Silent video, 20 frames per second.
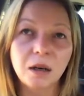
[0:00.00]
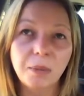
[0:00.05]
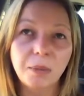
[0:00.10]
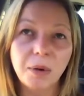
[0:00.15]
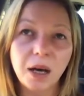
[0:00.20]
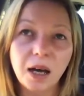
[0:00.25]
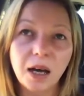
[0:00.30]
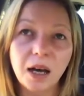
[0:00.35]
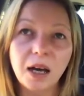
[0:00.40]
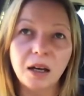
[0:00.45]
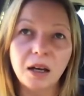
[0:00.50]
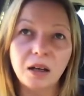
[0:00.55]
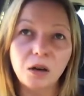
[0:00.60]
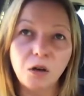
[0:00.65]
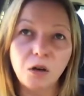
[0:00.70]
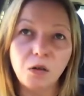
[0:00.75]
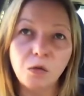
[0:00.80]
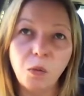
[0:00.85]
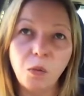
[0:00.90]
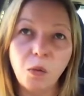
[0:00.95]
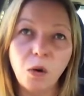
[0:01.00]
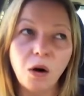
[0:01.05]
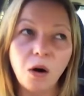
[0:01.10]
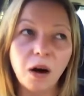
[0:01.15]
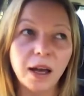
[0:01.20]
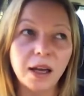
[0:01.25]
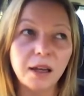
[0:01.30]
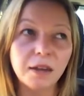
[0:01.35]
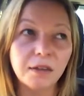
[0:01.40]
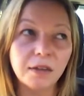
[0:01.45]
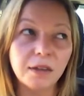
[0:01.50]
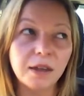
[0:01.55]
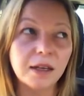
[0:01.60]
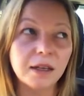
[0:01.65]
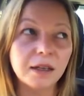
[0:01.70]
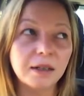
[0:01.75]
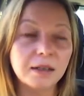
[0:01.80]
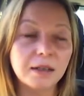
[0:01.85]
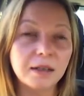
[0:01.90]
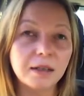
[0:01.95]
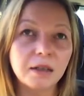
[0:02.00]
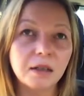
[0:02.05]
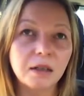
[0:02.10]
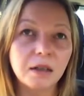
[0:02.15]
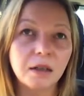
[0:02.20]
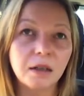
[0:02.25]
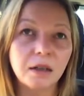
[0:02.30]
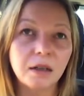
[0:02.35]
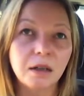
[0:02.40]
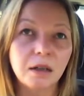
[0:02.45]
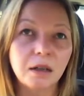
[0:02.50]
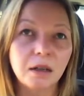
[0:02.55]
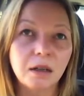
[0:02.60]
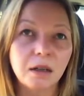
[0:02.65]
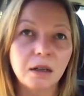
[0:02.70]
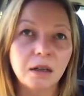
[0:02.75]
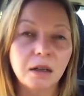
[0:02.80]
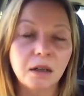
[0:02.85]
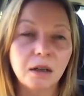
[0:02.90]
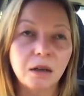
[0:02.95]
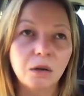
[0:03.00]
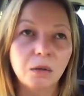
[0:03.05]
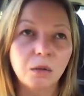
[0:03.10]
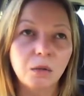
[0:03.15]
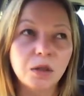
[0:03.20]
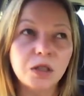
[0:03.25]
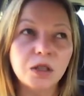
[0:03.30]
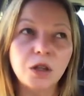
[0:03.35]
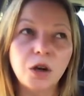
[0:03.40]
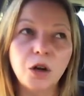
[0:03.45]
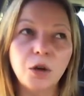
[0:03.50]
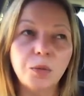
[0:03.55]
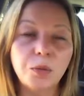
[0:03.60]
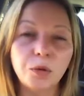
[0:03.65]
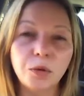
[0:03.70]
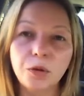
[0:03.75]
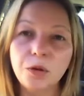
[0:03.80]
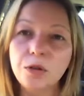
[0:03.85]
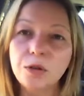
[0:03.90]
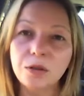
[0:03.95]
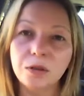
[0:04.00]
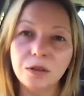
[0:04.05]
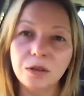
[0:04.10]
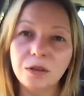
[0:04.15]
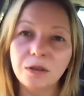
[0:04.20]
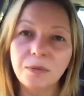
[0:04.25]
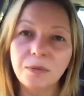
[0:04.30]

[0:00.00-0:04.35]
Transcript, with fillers: part of why things were so brutal.